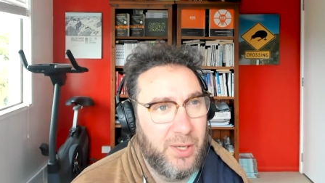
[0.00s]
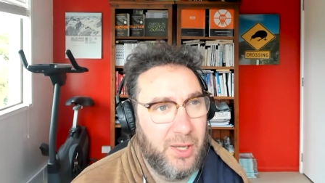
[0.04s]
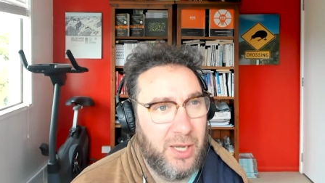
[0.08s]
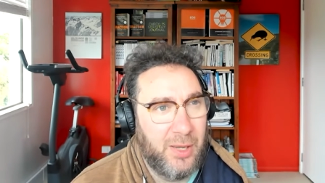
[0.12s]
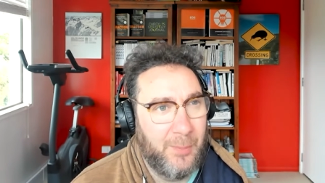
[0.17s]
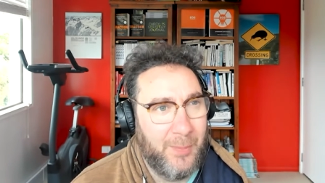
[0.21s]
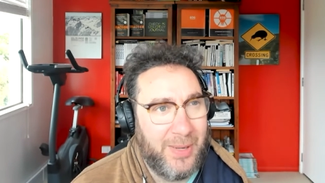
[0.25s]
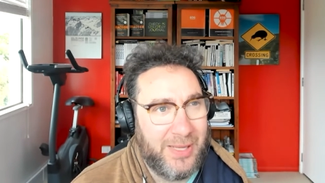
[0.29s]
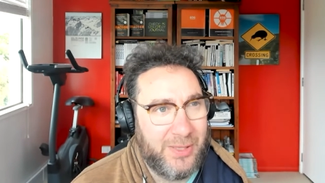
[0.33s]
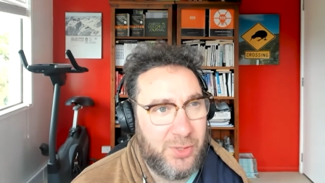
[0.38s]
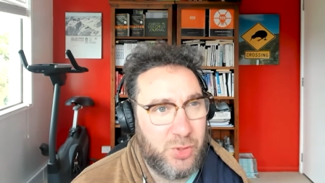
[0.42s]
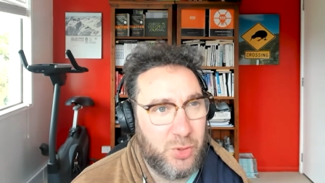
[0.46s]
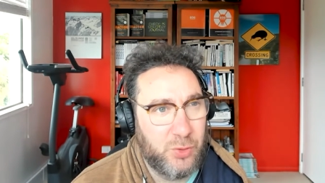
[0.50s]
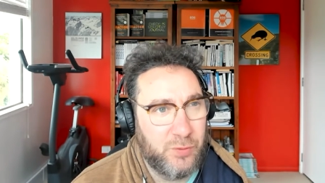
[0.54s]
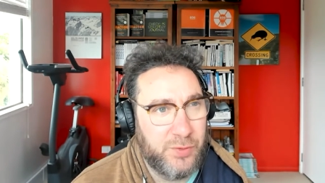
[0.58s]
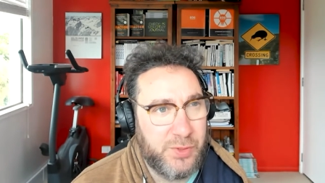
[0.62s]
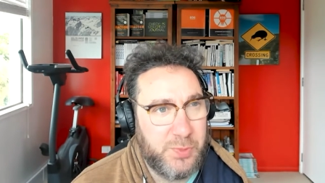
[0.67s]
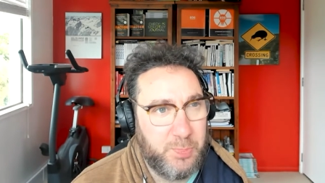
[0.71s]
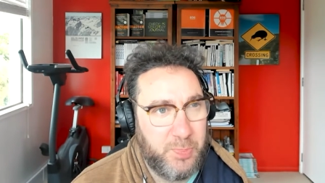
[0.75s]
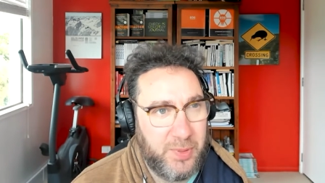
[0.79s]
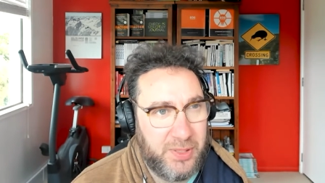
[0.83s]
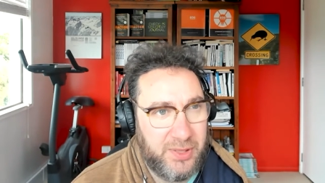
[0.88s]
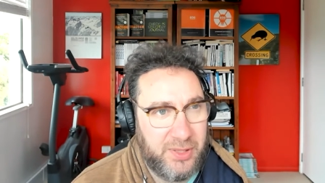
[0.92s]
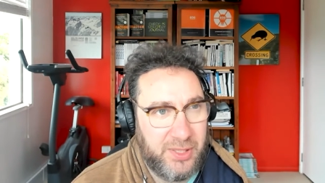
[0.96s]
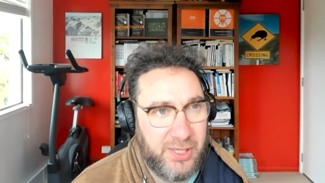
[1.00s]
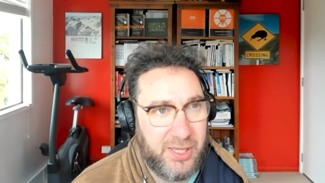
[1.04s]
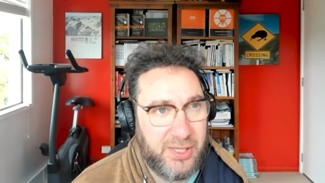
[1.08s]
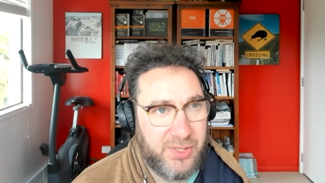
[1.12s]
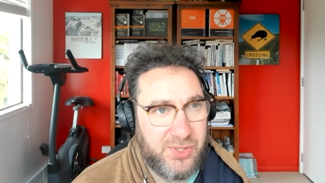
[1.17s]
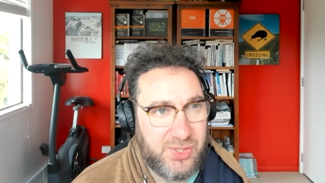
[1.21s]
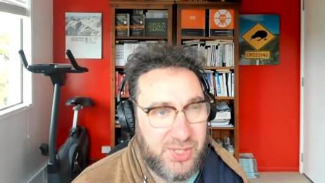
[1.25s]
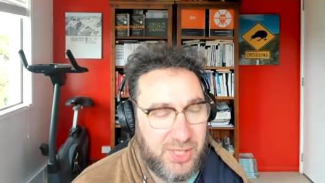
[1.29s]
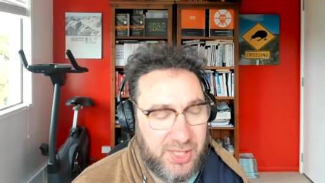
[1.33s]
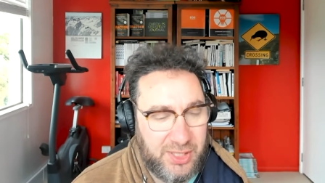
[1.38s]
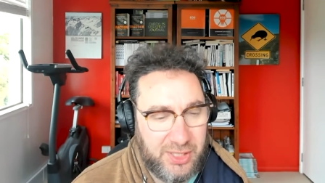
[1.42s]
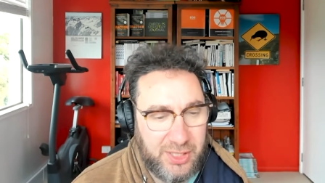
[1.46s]
a mentor has been there,
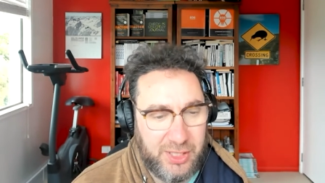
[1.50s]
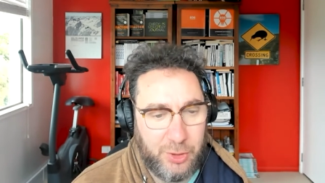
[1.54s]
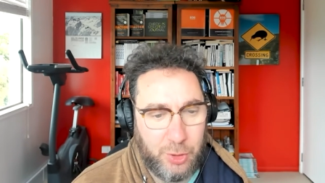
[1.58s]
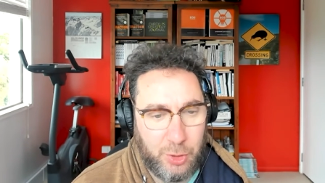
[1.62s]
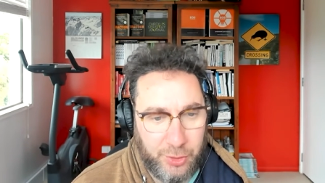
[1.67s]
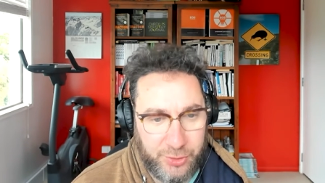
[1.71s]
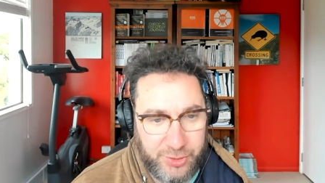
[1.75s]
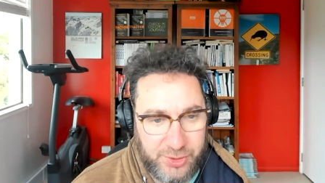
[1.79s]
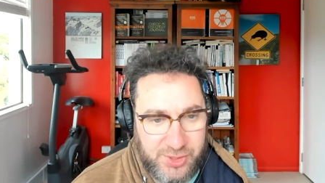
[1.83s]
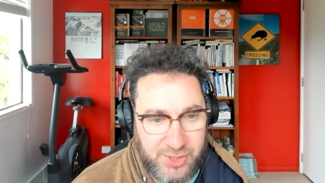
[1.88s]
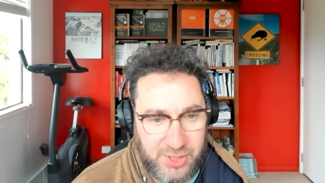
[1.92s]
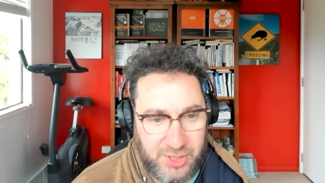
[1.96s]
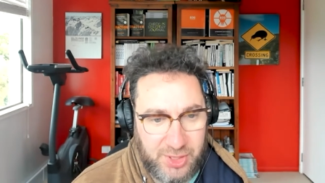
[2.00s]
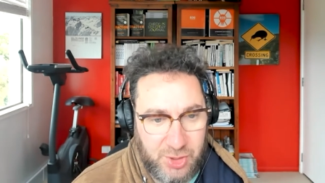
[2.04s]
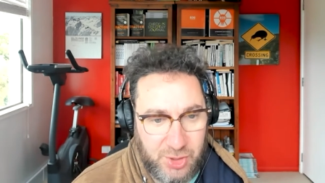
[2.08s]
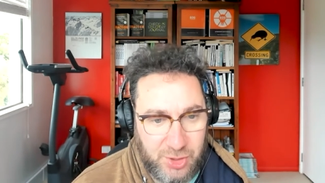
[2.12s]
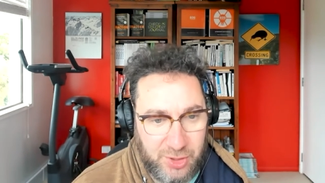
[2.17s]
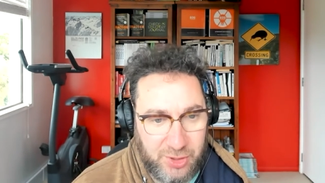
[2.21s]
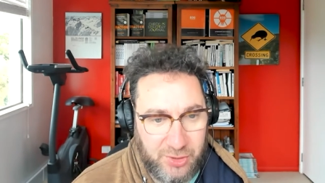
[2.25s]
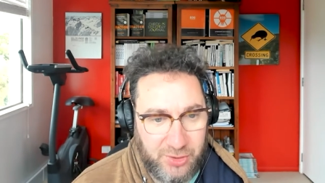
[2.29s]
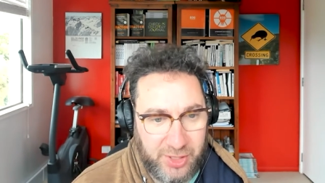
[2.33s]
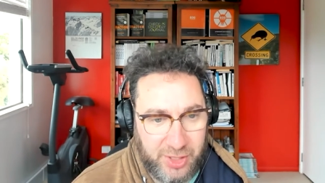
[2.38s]
seen it, got the T-shirt.